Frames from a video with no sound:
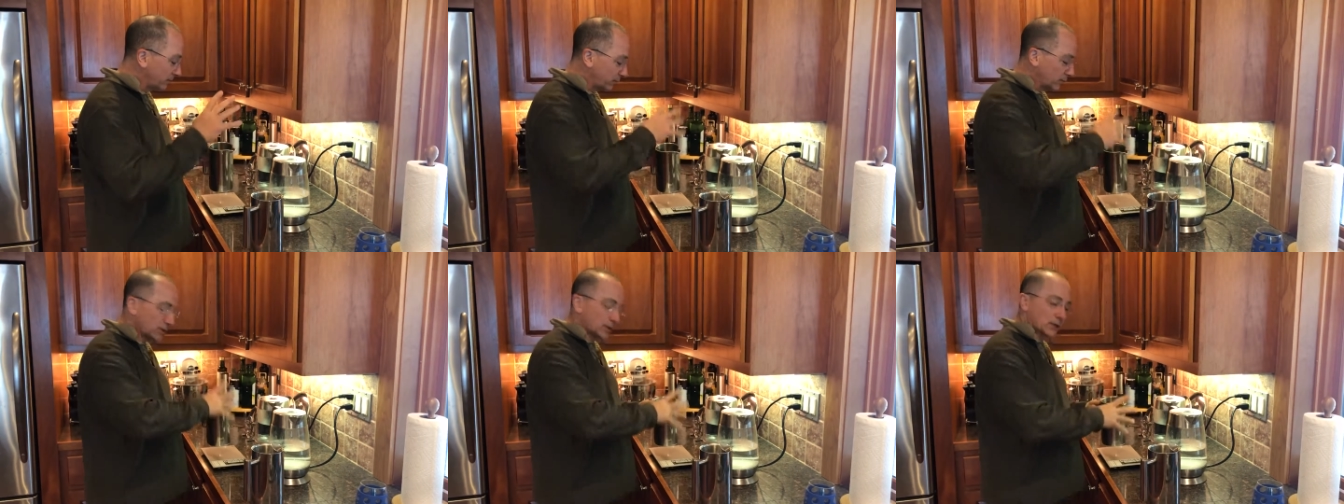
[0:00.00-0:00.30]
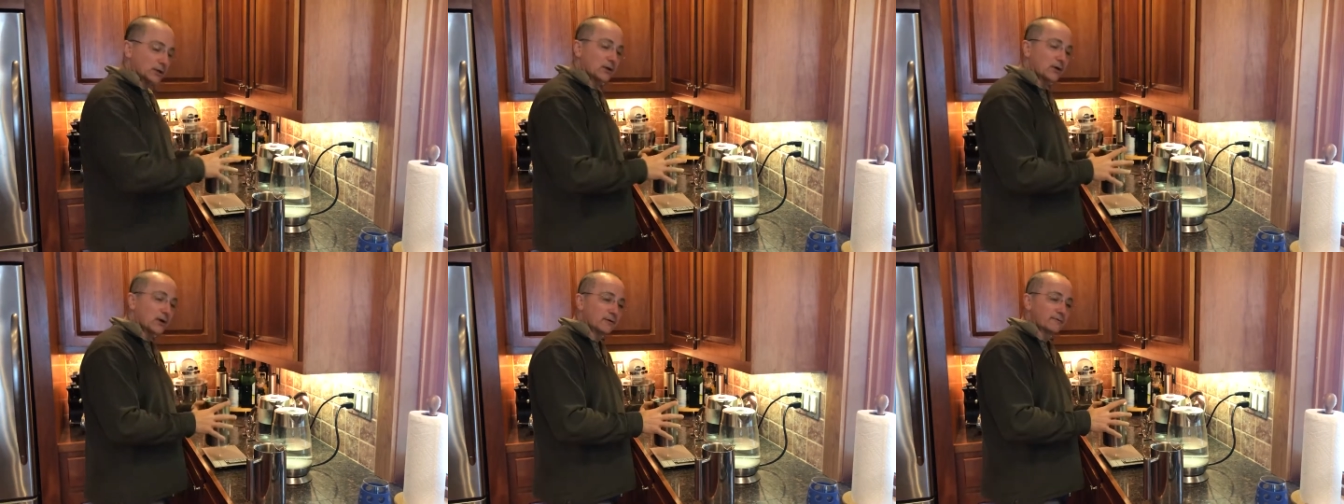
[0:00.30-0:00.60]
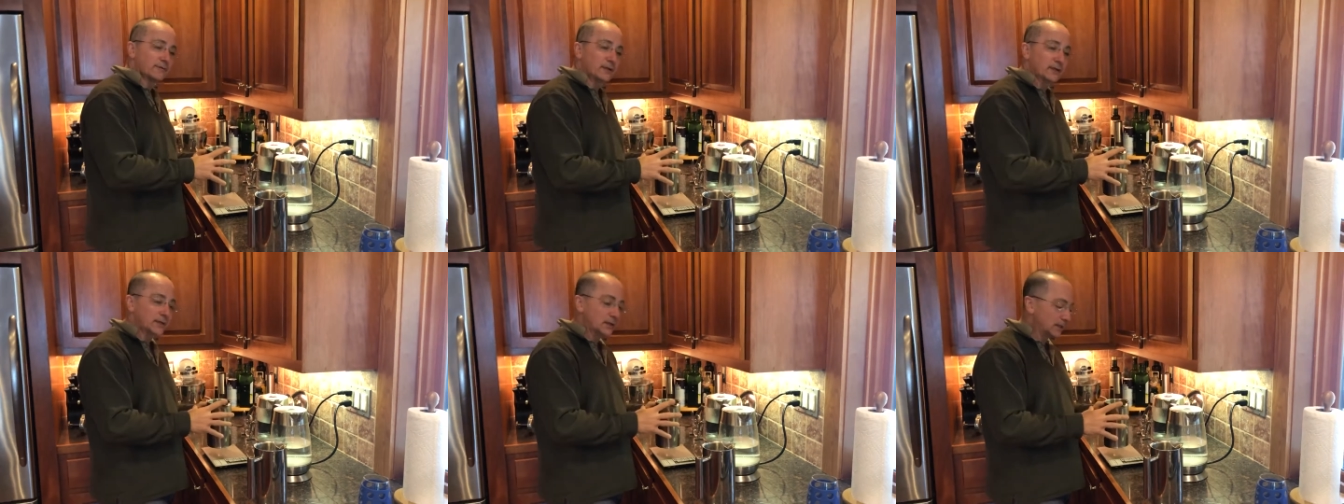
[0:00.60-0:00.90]
put the
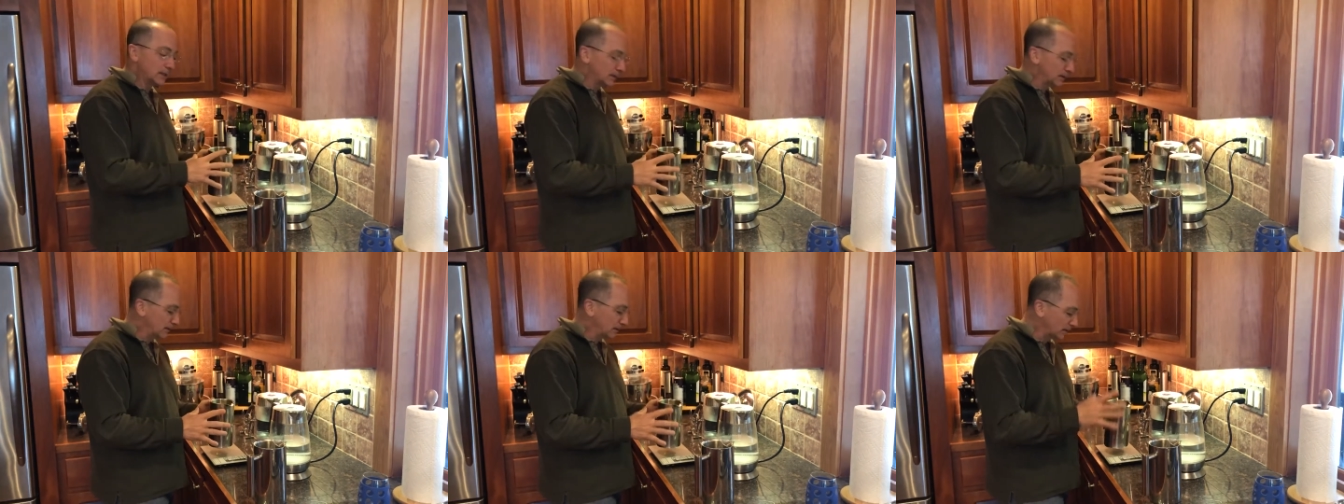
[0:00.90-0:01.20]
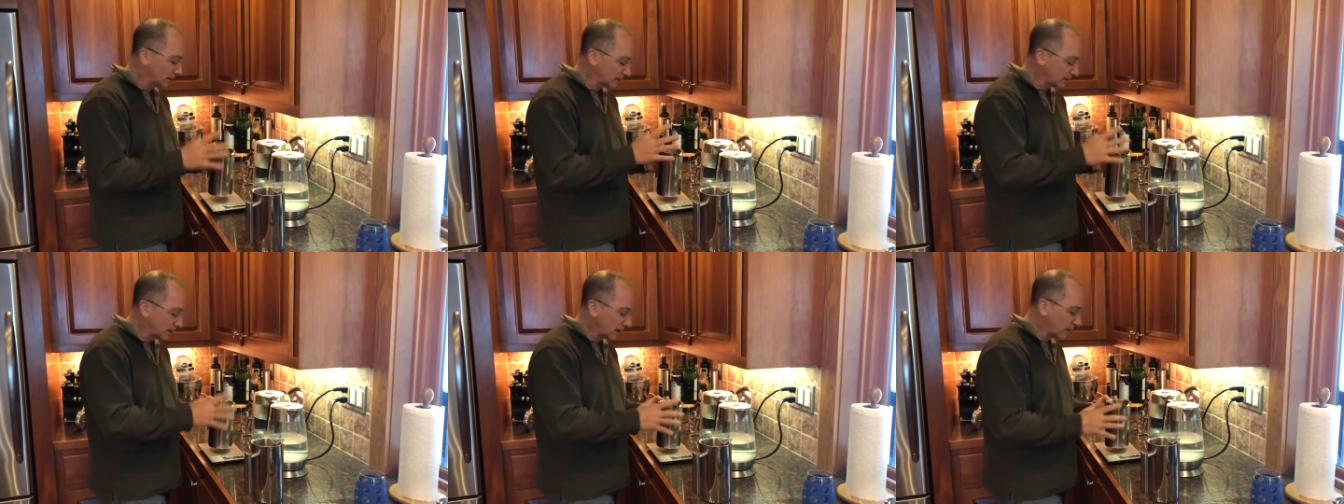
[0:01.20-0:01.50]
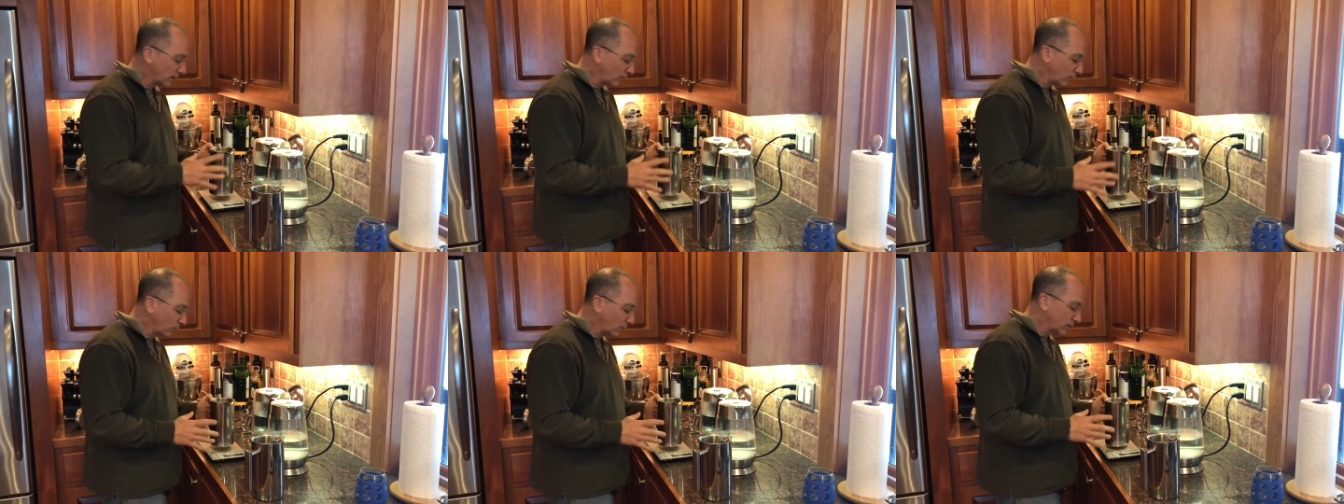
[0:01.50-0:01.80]
coffee in, the
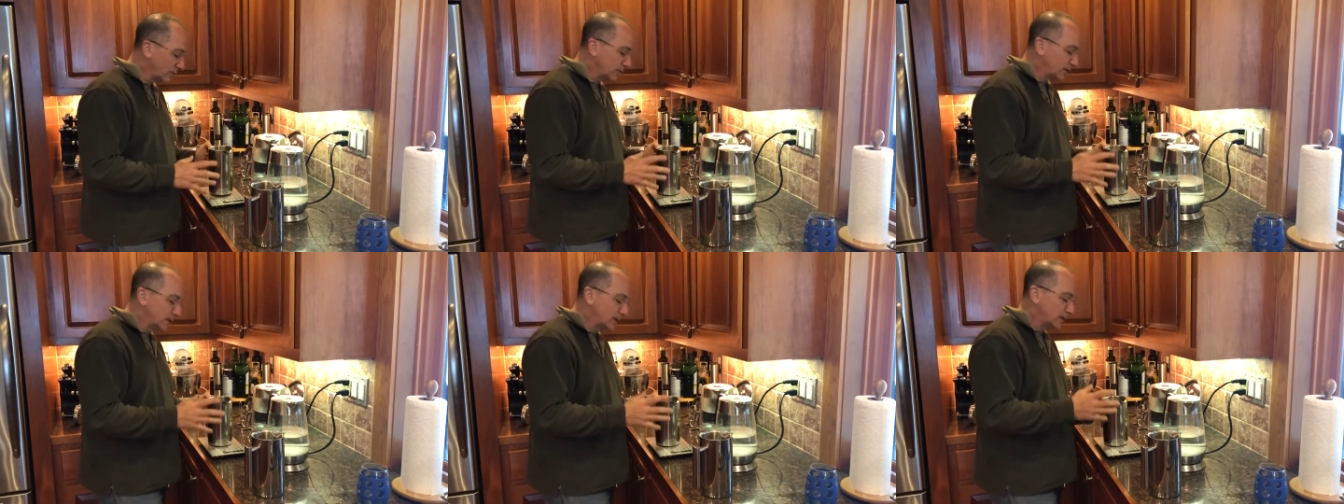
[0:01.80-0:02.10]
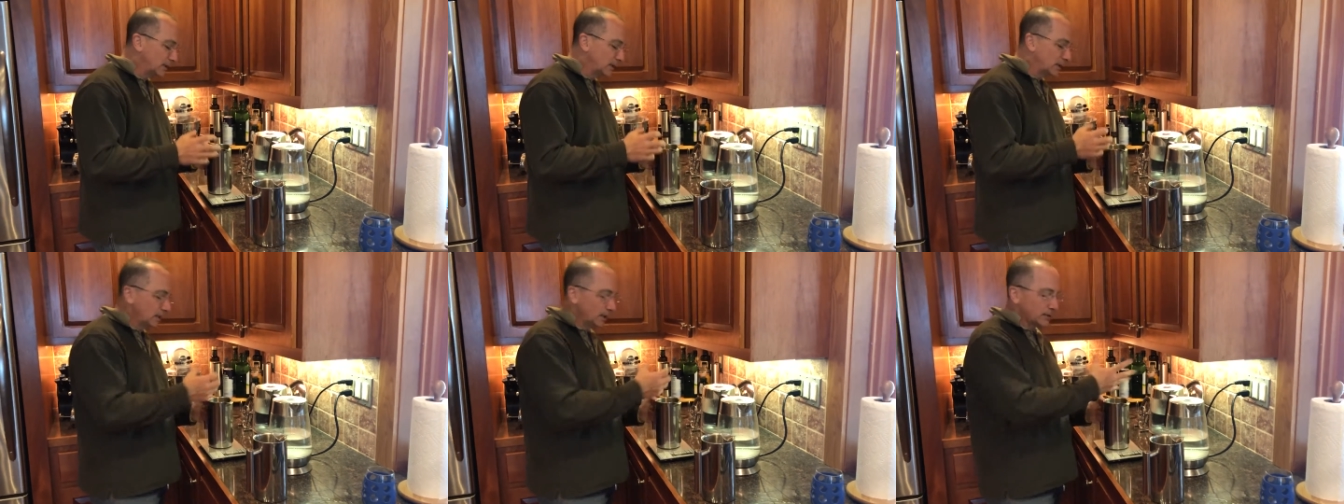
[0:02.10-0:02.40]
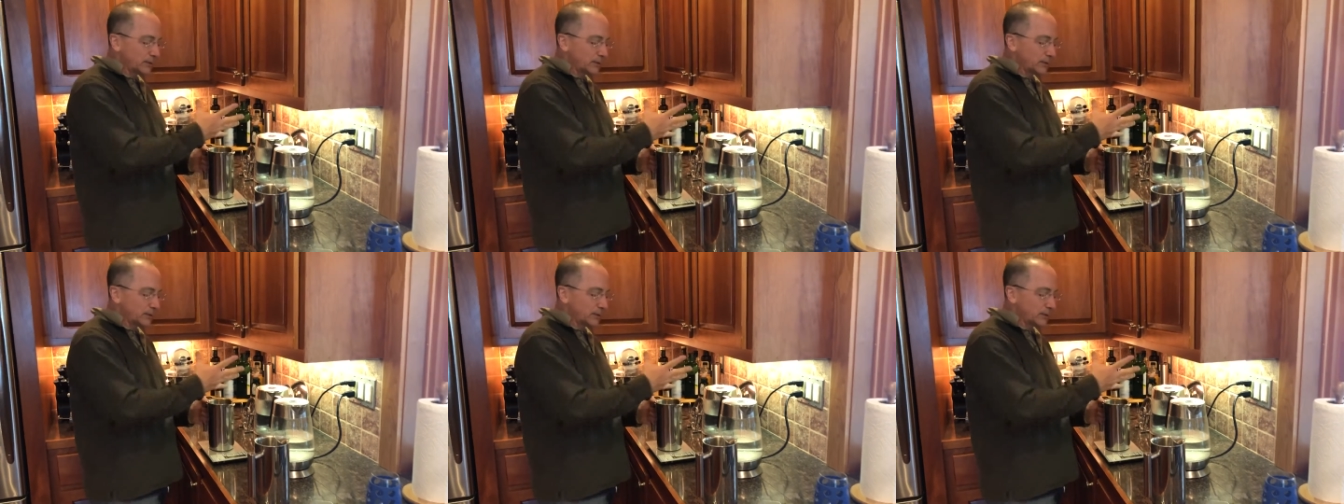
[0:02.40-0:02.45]
hot water in,